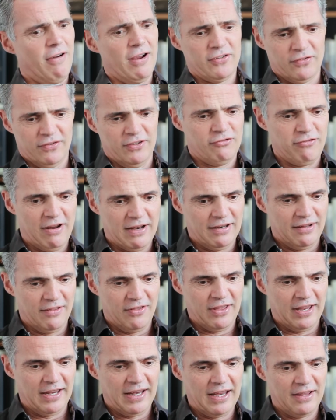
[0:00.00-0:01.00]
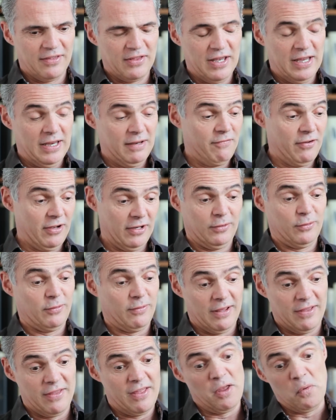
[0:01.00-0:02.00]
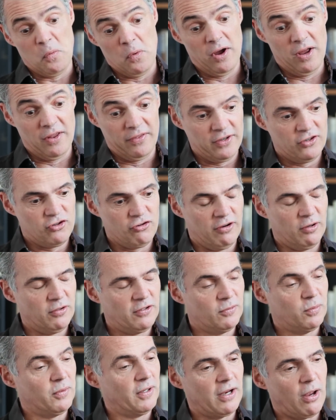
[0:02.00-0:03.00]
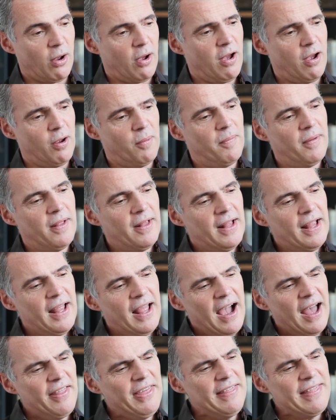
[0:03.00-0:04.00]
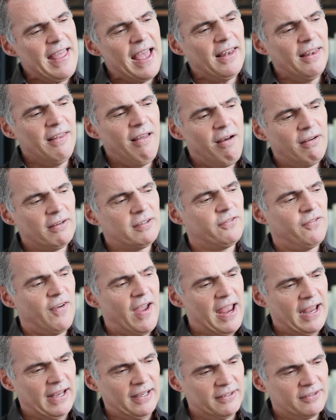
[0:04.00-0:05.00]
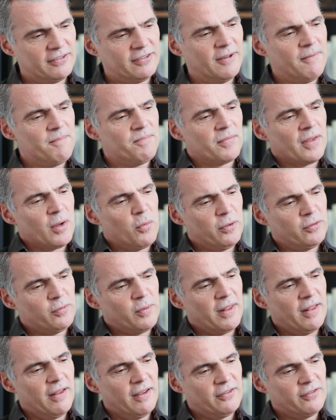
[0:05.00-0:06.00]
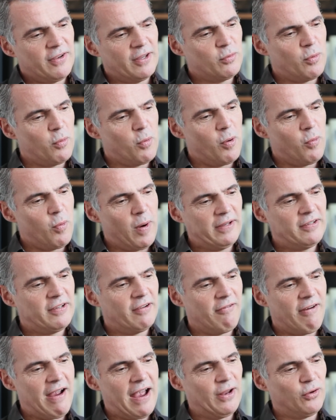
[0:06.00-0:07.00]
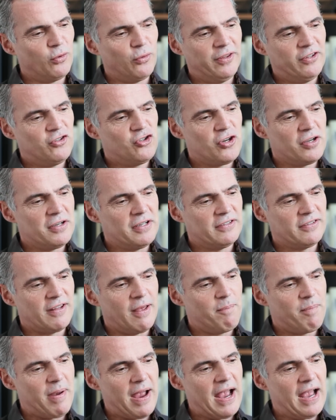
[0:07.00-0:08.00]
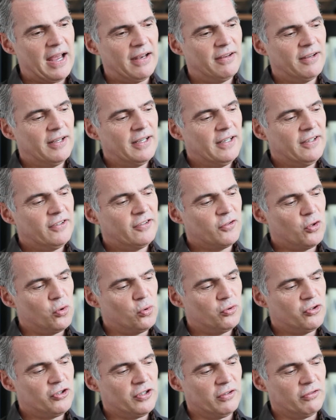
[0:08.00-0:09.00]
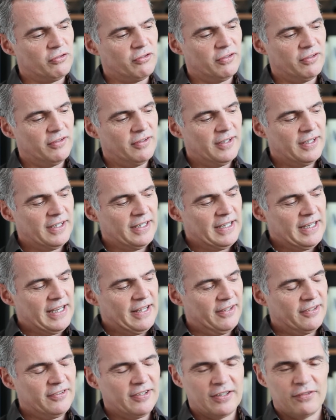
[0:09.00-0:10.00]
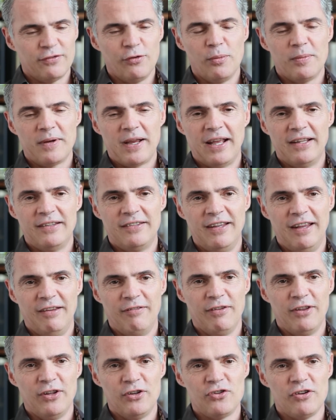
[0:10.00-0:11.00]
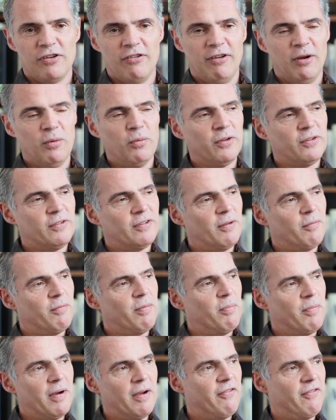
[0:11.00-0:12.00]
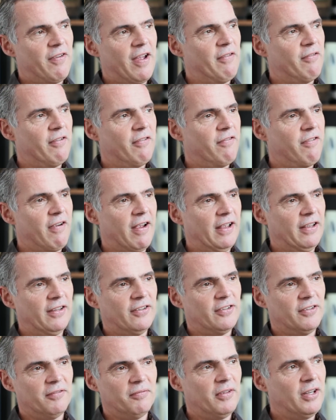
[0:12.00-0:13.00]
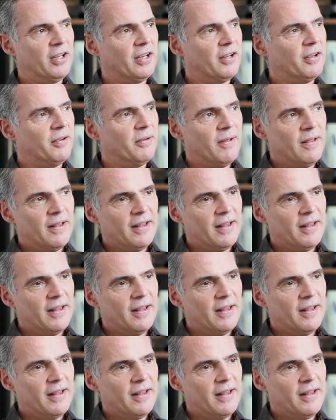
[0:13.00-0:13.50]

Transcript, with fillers: rush of adrenaline thinking the verdicts were in, they weren't. The jury just want to go home. I think that last phase was one of the last phases where we were waiting around all these journalists like bad school children in the sixth form canteen with the jury was something my favourite phrase and you know